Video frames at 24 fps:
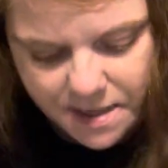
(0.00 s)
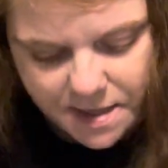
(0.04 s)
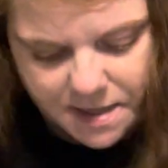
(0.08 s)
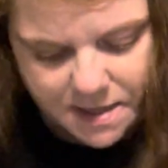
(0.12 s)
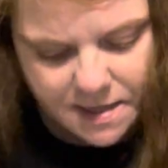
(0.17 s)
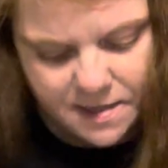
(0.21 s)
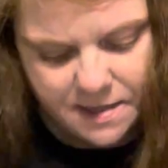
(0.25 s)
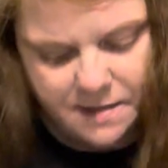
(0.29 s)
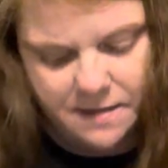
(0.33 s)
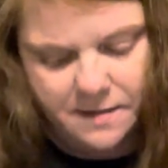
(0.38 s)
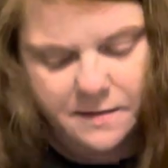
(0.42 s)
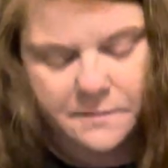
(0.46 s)

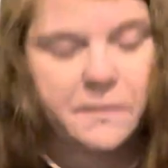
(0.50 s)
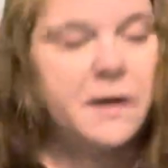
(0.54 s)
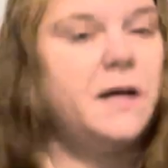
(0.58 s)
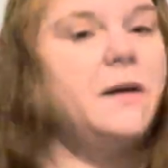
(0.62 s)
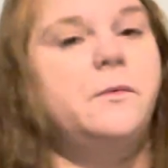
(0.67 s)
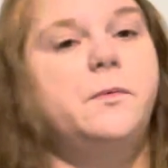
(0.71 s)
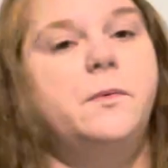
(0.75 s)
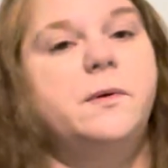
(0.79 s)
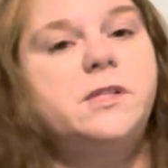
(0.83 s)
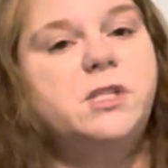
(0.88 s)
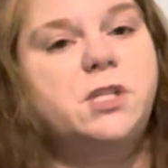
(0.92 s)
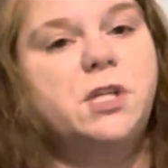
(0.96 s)
I
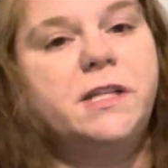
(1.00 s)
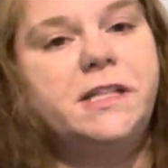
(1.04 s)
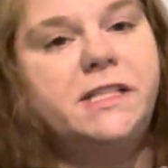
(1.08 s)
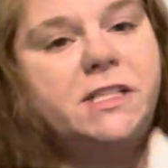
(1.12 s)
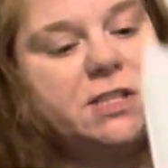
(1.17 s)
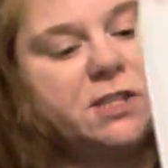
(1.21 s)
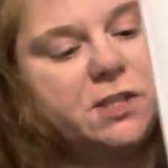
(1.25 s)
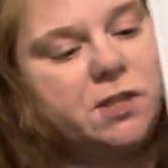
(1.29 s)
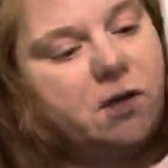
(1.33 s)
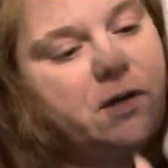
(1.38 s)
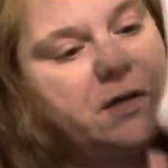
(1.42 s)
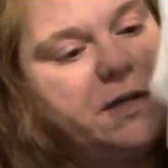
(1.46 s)
originally
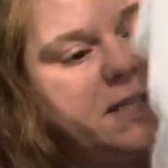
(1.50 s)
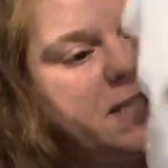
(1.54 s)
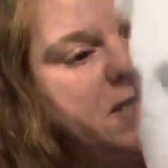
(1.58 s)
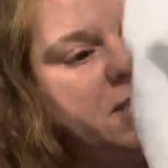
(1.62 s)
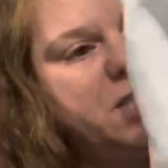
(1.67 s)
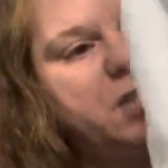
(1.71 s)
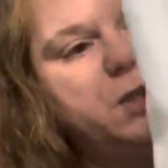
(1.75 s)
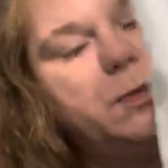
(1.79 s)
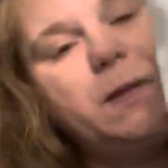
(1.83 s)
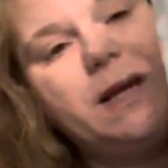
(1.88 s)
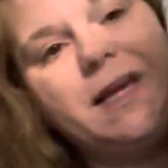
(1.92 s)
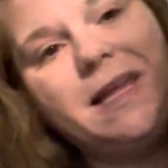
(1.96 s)
started
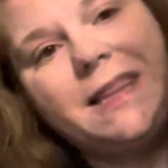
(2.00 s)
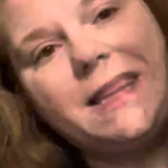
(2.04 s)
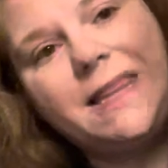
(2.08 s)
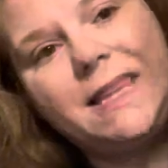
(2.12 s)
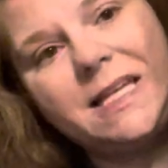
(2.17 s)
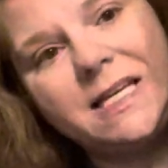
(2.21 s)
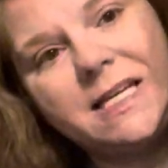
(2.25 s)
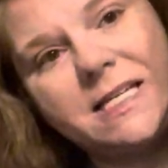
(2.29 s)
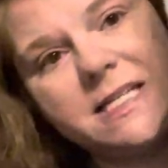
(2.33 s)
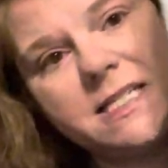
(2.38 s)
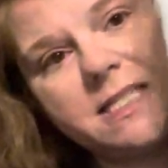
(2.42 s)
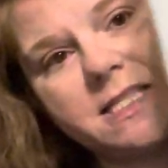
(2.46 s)
doing
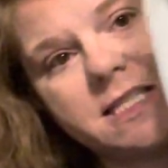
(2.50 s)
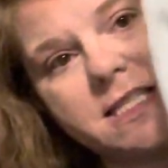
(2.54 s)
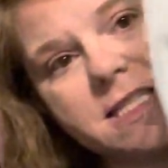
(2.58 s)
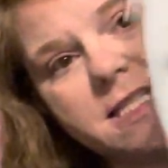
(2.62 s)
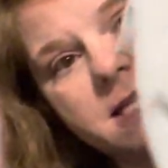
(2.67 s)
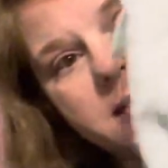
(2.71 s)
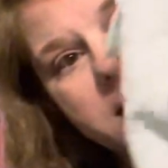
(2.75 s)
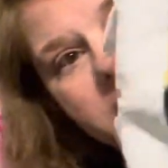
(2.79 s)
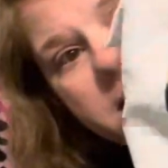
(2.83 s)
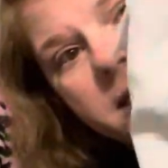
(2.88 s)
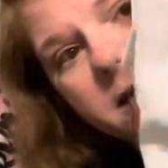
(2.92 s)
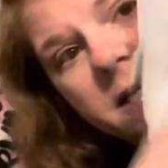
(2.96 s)

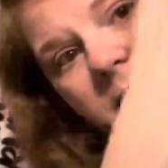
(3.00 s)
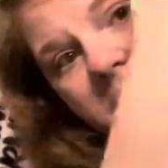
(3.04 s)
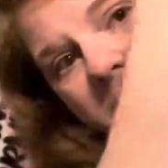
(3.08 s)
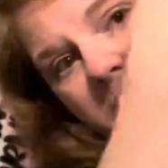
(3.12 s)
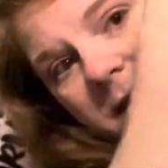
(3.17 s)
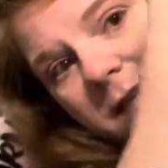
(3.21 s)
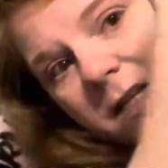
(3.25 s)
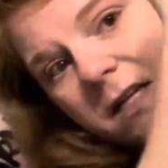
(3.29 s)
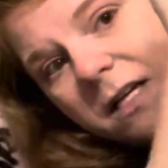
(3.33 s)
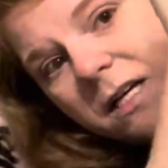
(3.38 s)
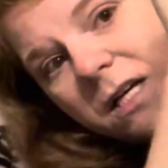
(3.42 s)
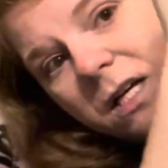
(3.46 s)
this
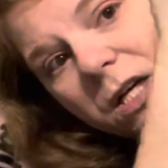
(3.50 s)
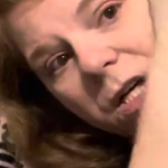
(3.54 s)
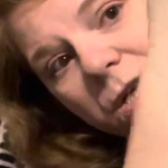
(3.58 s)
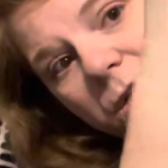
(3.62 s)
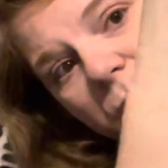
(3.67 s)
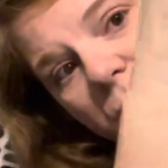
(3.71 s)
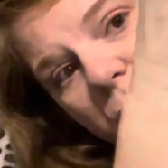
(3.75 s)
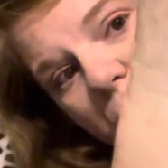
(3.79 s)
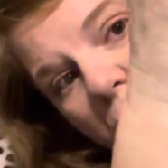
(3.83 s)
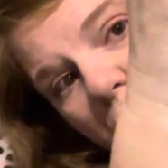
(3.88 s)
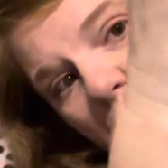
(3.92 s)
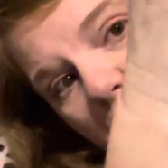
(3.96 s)

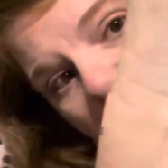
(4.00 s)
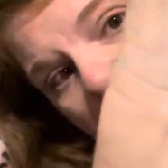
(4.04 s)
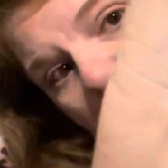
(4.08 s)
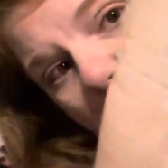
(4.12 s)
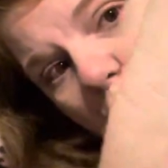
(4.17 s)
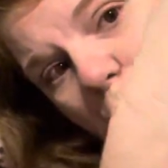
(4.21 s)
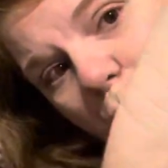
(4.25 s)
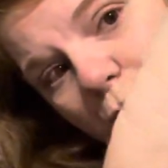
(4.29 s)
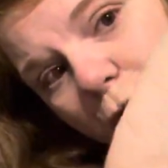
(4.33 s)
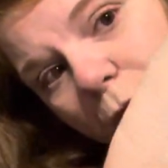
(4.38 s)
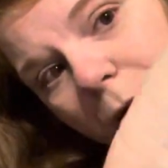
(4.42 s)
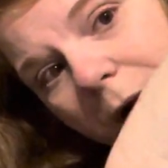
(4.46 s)

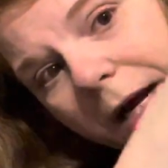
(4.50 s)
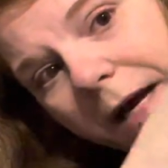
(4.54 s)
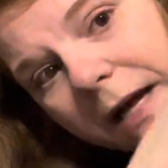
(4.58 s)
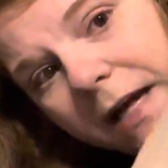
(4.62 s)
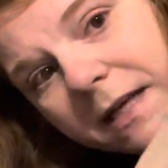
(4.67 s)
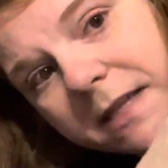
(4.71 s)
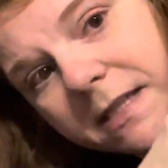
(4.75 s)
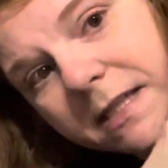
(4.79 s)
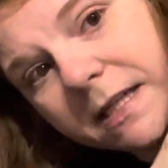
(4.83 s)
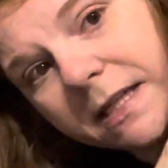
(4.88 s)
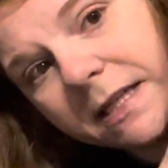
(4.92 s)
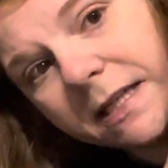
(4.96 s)

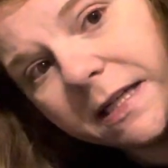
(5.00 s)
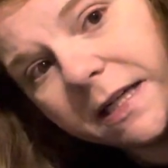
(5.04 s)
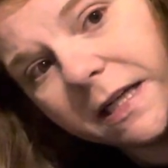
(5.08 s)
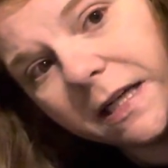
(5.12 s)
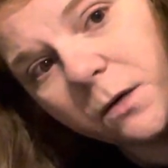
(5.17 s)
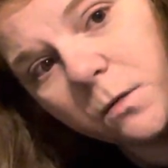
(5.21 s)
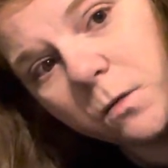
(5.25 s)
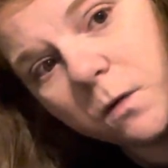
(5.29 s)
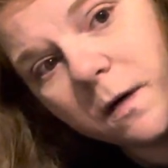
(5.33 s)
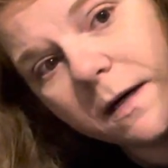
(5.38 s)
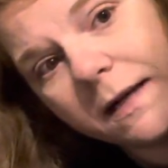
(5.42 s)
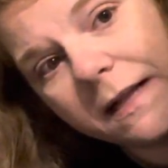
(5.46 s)
straight
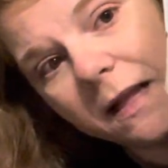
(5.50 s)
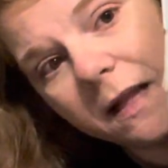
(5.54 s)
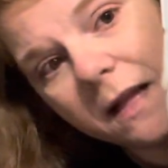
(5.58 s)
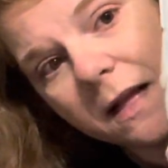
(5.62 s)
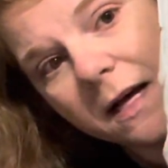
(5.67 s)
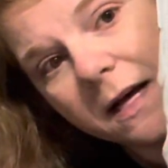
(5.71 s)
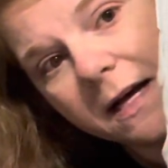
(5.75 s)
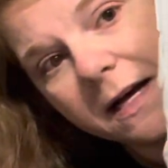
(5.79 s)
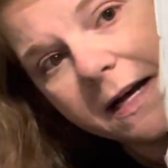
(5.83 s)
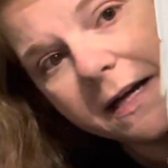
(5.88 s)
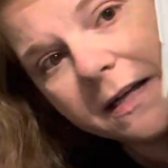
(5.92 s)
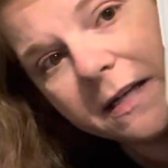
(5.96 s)
in one
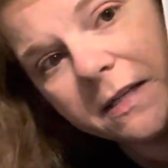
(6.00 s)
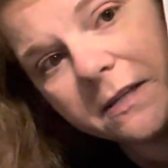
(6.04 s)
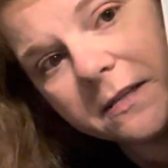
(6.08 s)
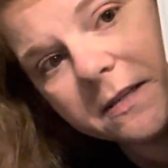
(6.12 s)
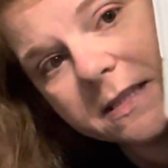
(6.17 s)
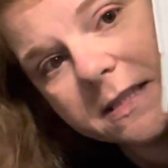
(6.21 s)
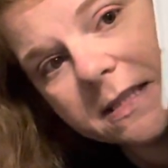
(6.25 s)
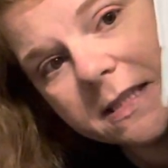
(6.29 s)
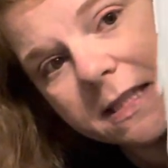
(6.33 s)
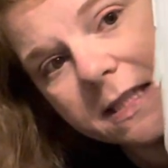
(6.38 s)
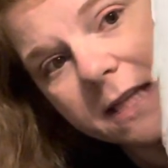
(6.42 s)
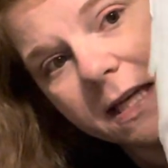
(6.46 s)
line. You
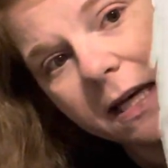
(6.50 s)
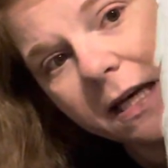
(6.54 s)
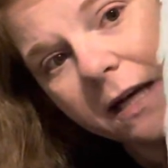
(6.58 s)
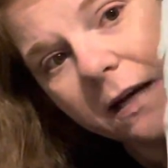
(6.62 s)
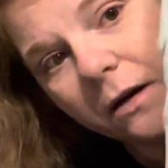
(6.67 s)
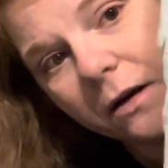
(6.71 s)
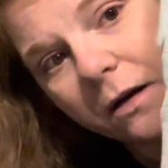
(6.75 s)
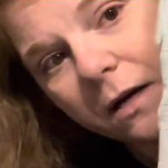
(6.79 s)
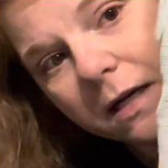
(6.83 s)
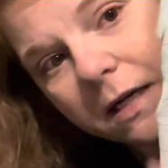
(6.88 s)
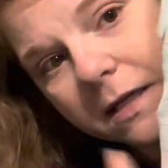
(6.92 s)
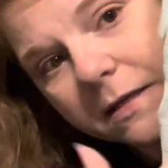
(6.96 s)
can see
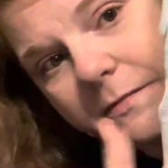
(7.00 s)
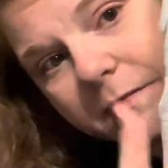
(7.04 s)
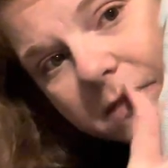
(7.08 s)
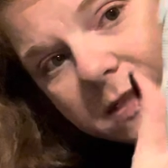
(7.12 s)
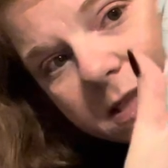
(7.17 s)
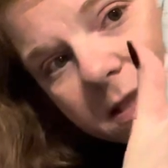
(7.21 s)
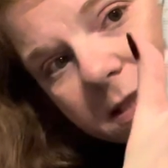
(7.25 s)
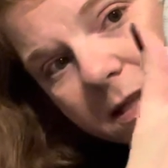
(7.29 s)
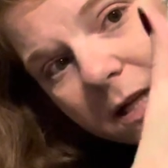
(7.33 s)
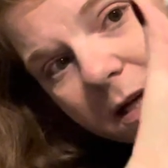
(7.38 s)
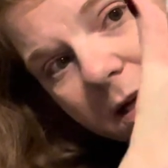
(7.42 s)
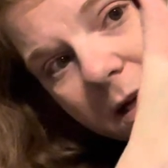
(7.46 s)
here
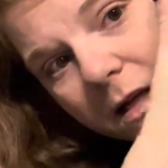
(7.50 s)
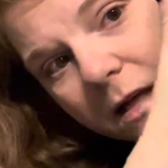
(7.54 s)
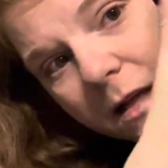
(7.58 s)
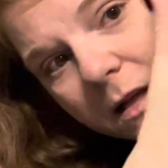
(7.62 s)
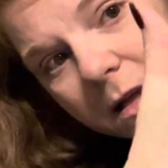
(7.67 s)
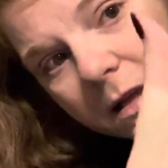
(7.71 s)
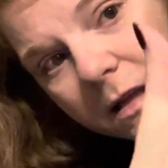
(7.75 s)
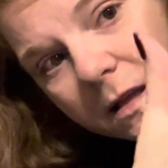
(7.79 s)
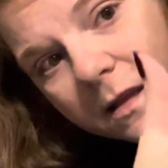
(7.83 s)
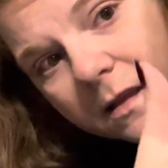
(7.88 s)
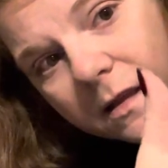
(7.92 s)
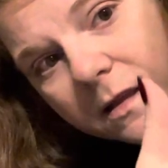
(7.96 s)
comes
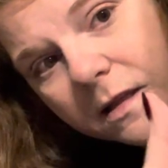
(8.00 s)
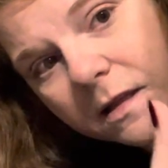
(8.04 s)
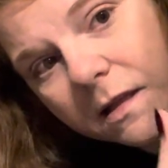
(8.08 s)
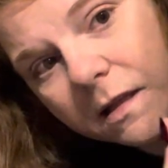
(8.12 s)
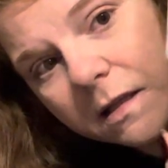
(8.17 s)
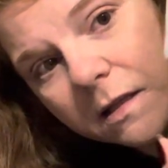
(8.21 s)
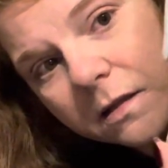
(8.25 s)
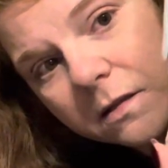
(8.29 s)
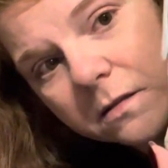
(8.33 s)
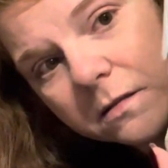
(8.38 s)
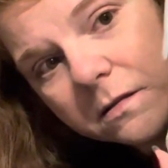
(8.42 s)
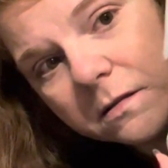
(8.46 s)
the
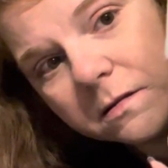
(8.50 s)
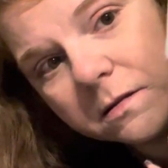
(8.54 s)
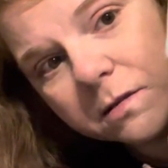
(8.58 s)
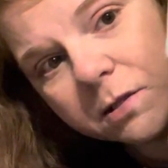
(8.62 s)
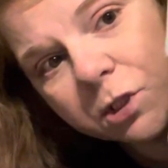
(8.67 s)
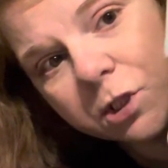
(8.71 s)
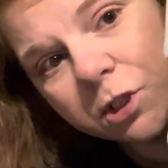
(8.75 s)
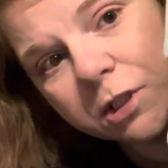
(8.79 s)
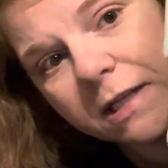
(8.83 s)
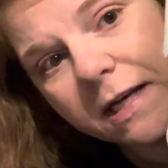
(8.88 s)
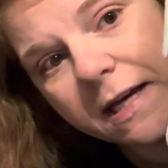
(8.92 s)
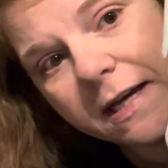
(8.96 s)
little
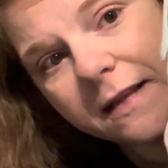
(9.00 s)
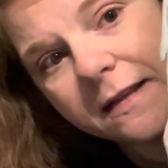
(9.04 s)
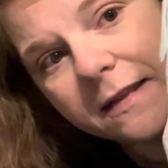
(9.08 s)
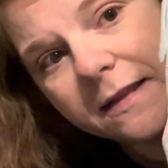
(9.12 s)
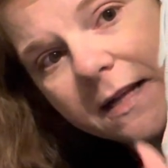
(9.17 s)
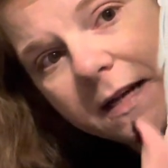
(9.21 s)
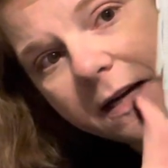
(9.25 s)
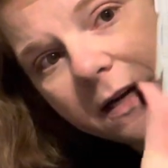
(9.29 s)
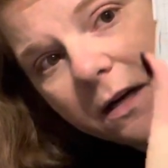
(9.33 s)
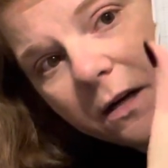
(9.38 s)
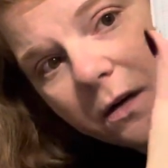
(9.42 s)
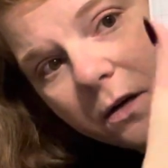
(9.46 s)
shed
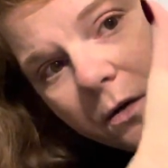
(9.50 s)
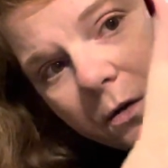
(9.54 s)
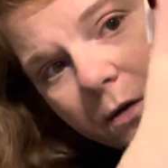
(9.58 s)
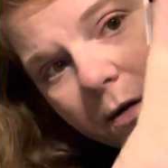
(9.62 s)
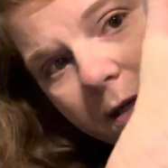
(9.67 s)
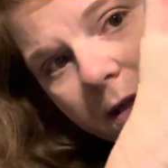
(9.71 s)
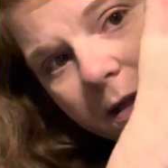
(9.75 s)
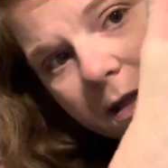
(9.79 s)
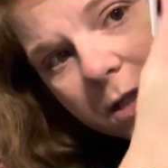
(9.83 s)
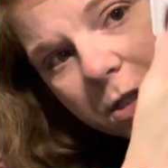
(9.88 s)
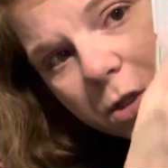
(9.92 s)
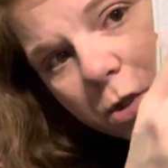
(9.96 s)
there,
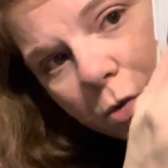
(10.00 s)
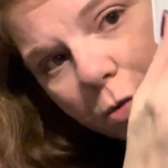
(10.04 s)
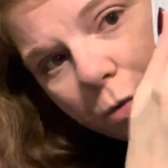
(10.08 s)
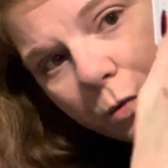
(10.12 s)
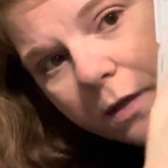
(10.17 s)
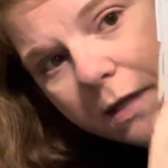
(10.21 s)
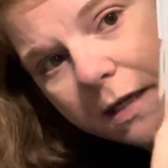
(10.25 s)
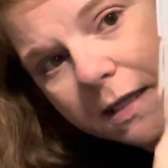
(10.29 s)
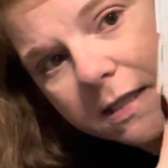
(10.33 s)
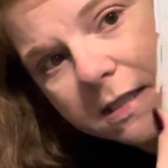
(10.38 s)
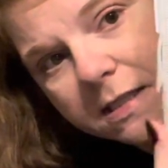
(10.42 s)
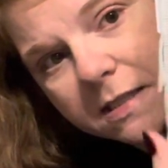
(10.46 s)
and the
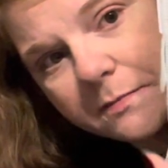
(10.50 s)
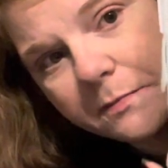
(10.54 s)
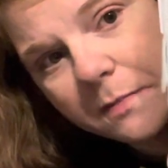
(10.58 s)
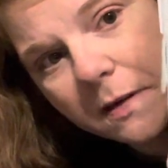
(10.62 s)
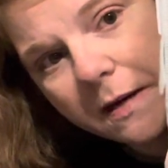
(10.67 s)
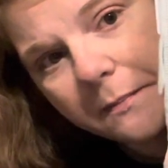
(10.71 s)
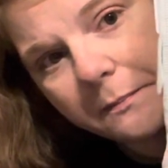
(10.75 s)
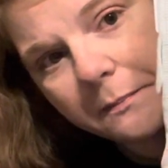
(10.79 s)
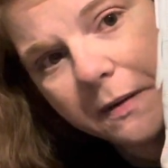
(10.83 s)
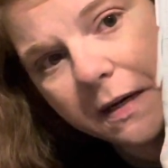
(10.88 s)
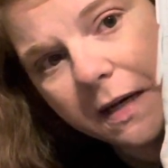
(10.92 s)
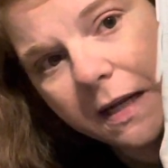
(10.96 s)
tree is
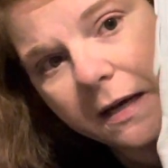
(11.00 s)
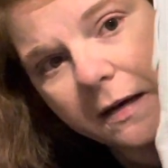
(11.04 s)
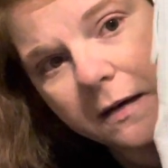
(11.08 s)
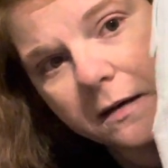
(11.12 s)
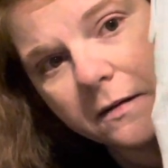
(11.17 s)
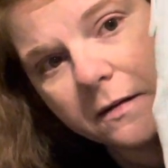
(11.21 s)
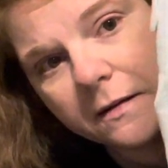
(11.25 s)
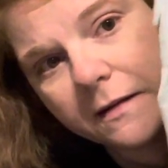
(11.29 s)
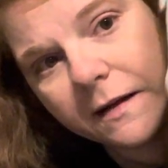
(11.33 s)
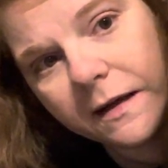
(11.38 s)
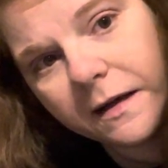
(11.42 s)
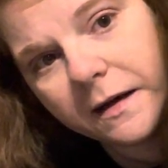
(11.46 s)
popping
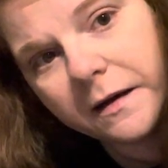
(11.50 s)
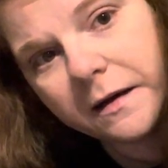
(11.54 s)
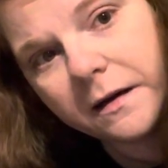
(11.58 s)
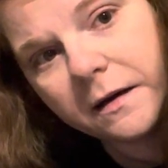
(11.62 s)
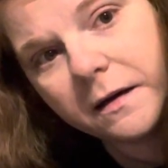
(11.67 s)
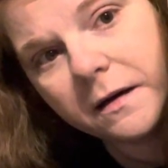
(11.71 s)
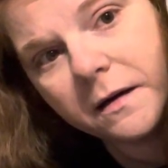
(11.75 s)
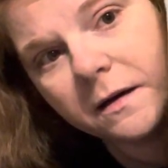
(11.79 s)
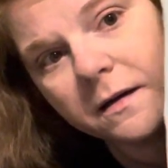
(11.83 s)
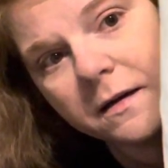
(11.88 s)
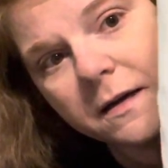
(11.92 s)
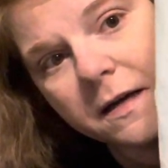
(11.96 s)
out
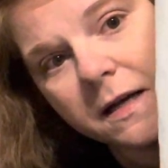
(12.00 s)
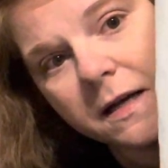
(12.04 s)
there.